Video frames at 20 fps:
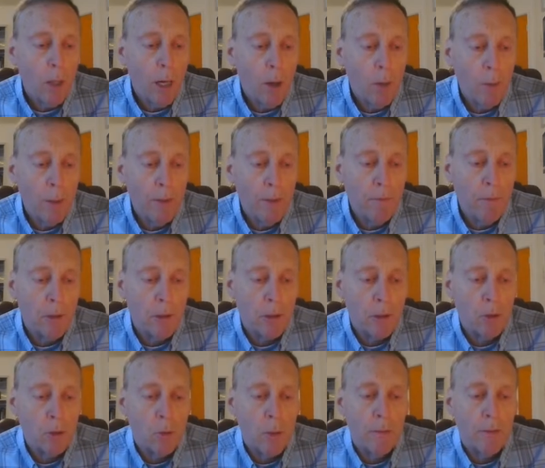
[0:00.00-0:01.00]
I'll read
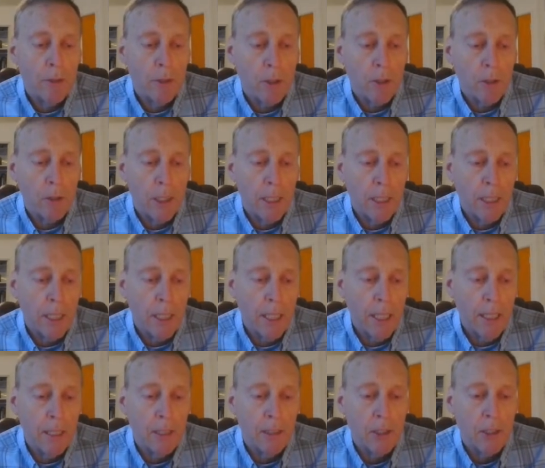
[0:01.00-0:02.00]
verses 12 and 13
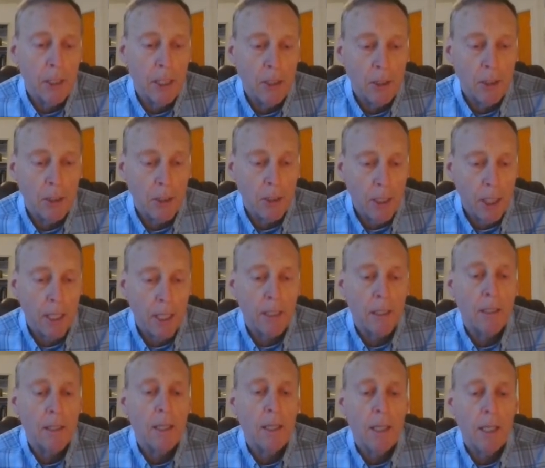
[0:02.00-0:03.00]
again. Jesus
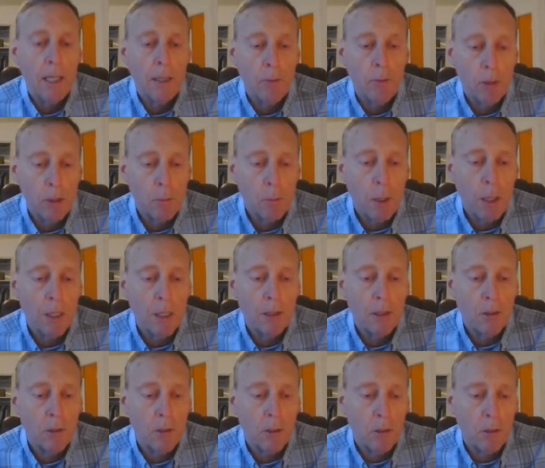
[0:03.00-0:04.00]
said, in
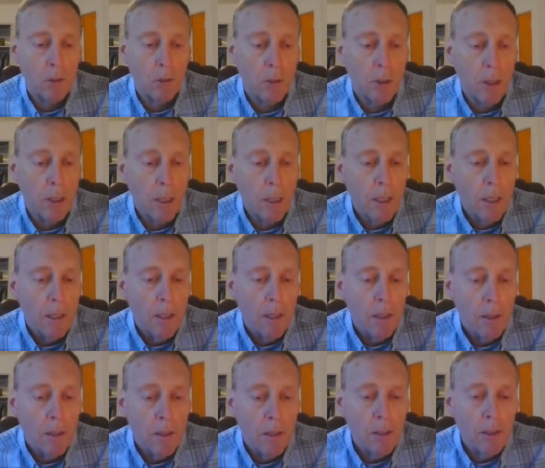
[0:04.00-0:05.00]
response to
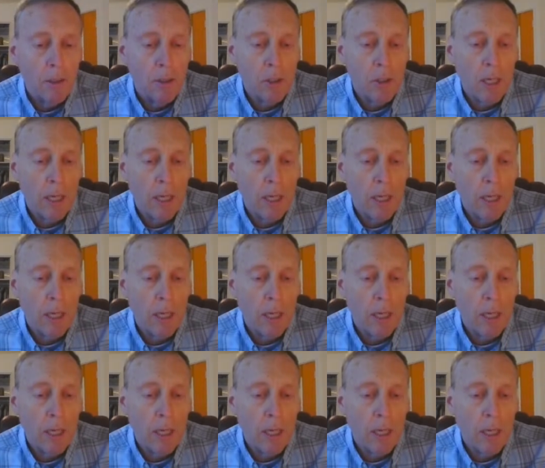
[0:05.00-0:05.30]
this